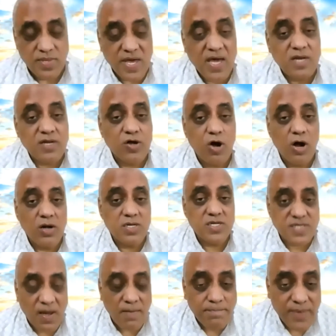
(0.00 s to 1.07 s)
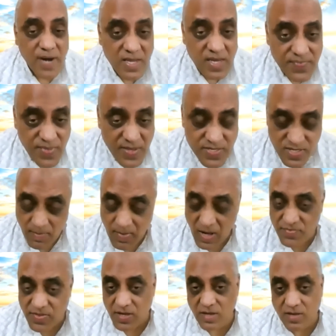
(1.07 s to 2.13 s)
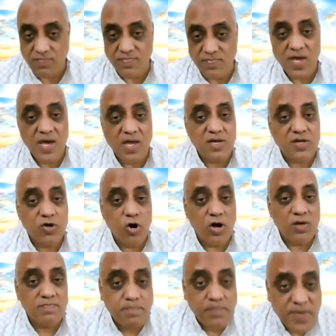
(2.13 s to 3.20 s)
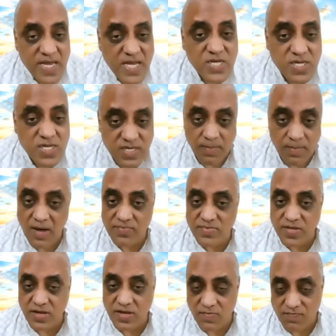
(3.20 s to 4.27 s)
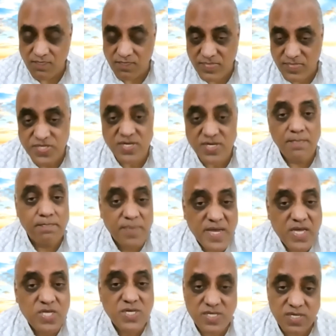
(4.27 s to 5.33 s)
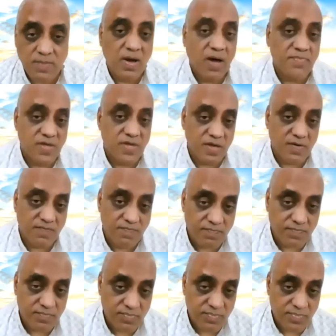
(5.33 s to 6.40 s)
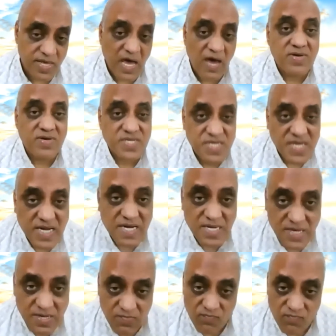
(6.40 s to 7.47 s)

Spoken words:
they are called Sampragyita Samadhi. They are called Bij Samadhi, Sab-Bij Samadhi. They have a seed.